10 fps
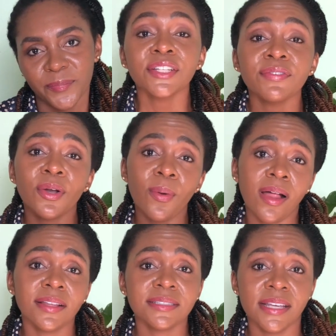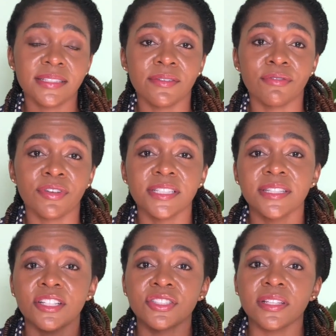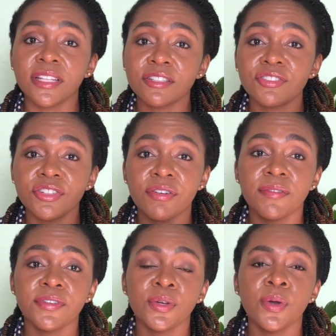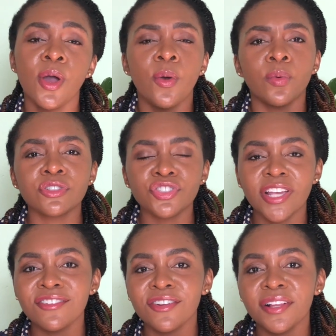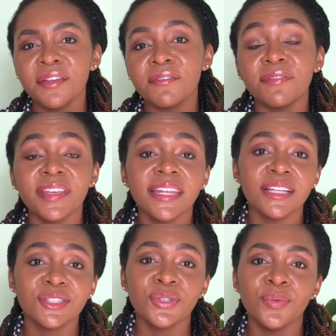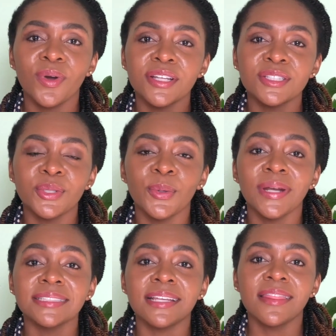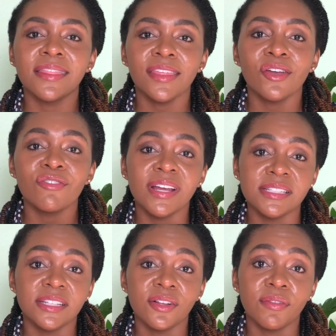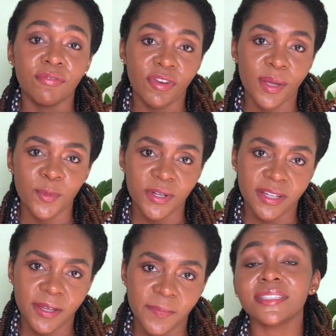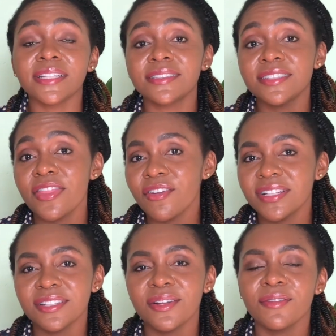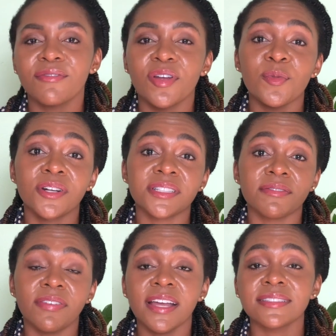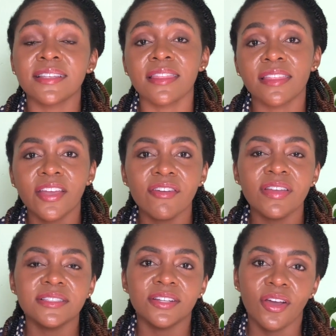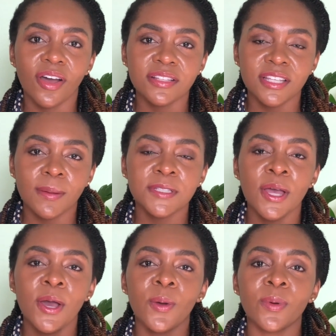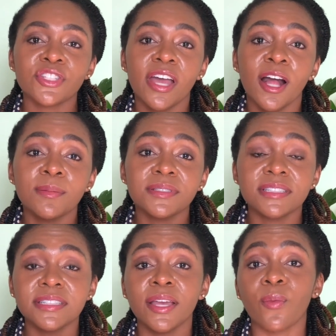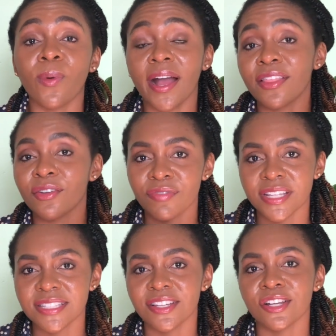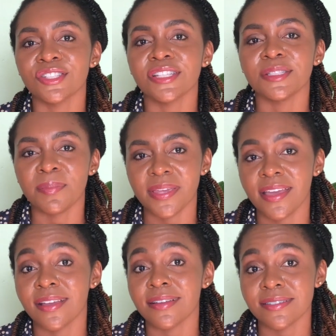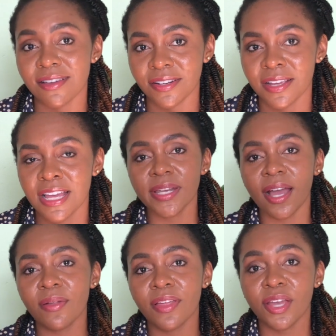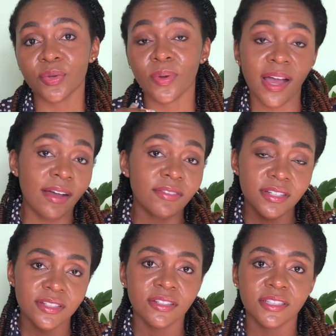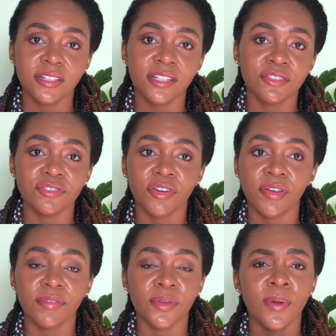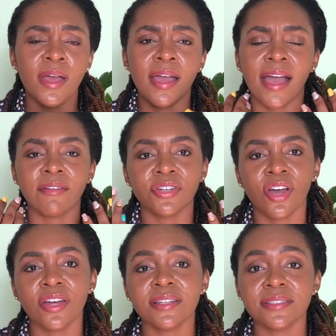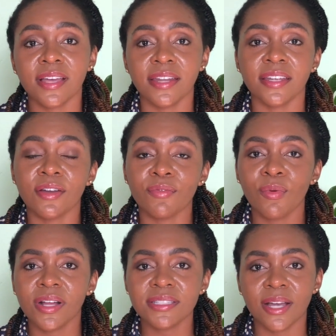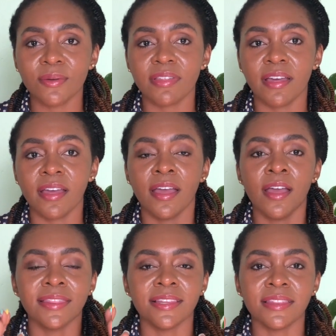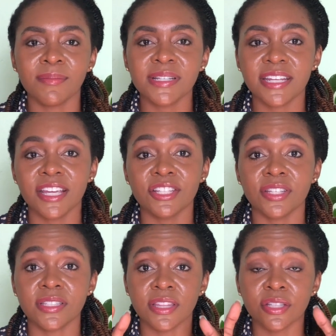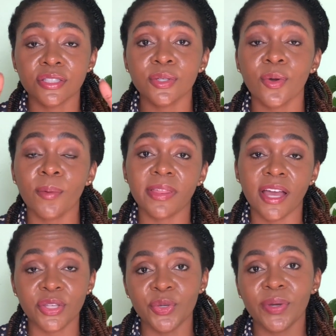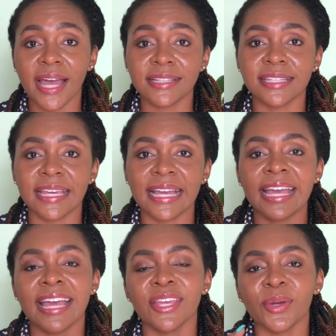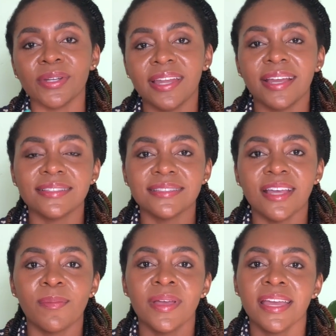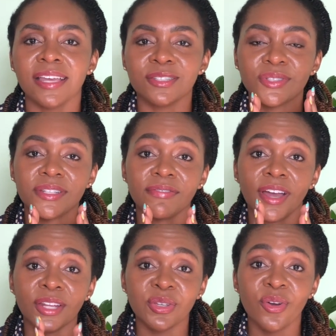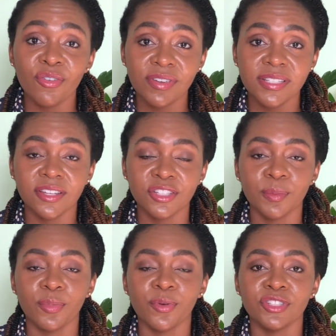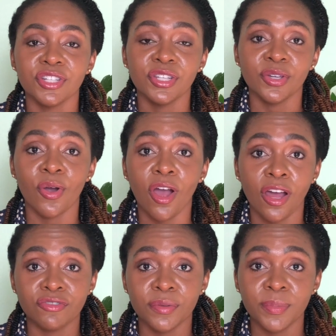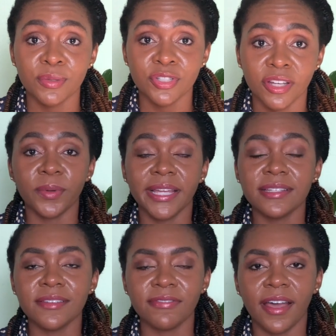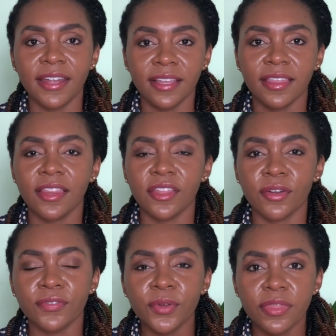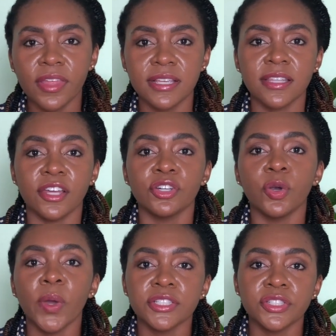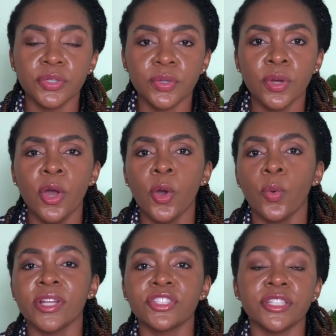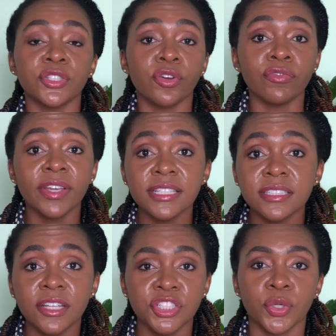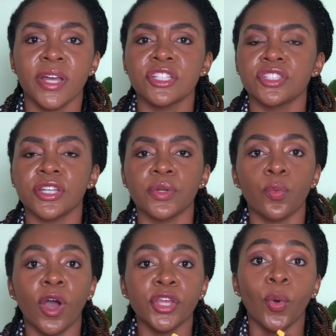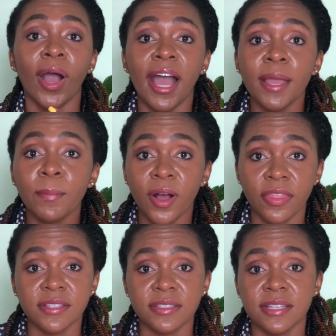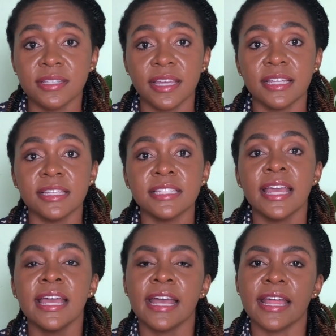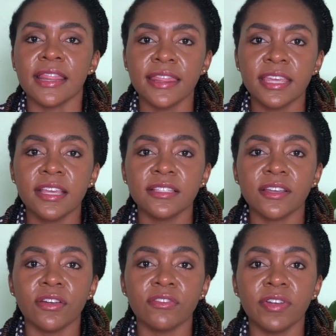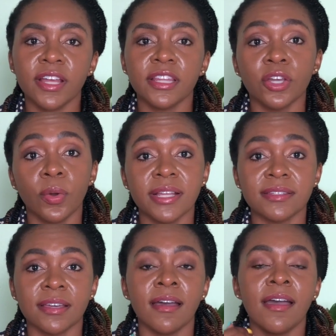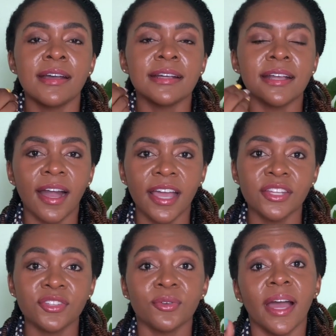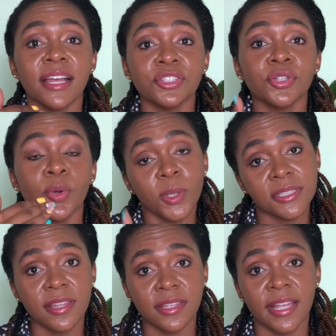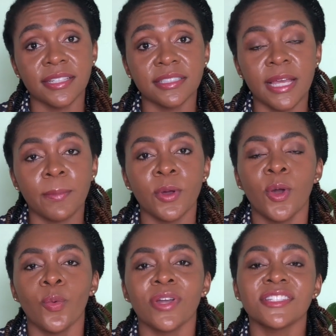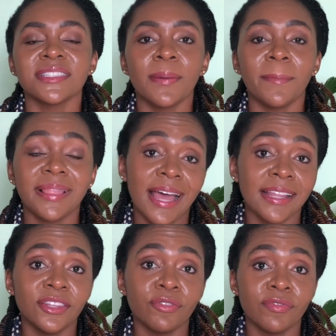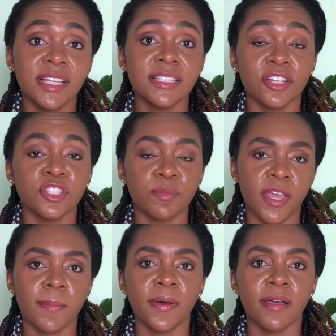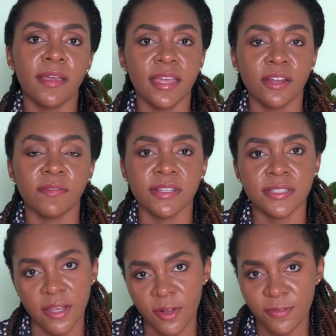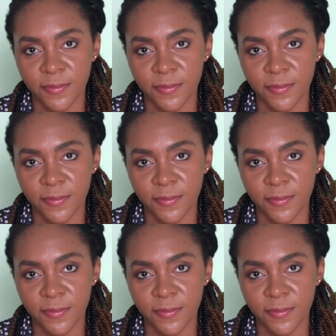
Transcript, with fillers: So for qualitative research, a literature review will generally feed into what is known as a theoretical framework. The theoretical framework defines the theories and concepts which help to say why the research is being done. Now that you have conducted a literature review, have an understanding of what's out there, the limitations and the scope that you can take, your next step is to define your research approach and your contribution. In defining that, there are a few things that you're going to do, which is your research question, what your hypothesis is, and these are really going to guide you as you go to the next step, which is to plan the research paper in of itself.